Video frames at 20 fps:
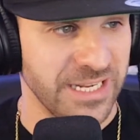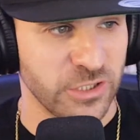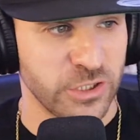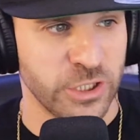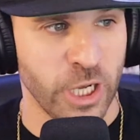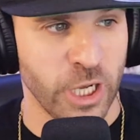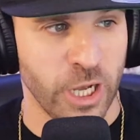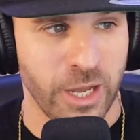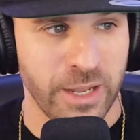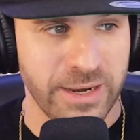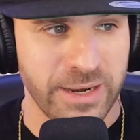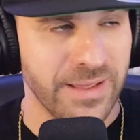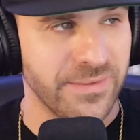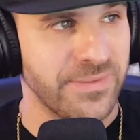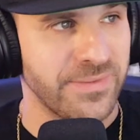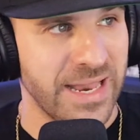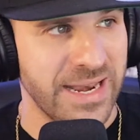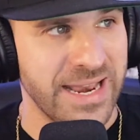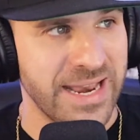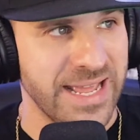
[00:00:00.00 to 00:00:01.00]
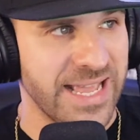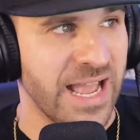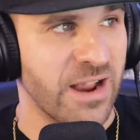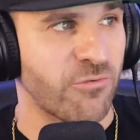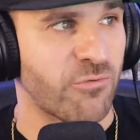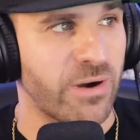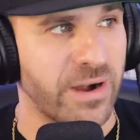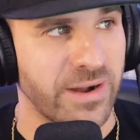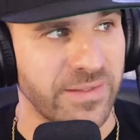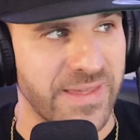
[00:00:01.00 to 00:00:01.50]
They're done. Then they
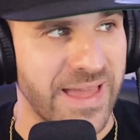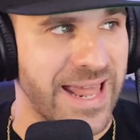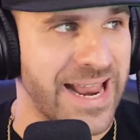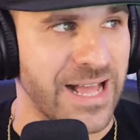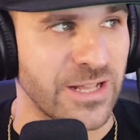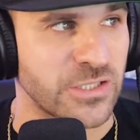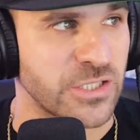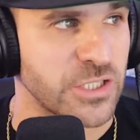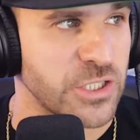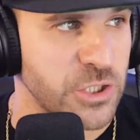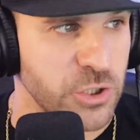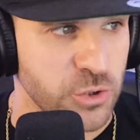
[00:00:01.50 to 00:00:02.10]
get ready to head out to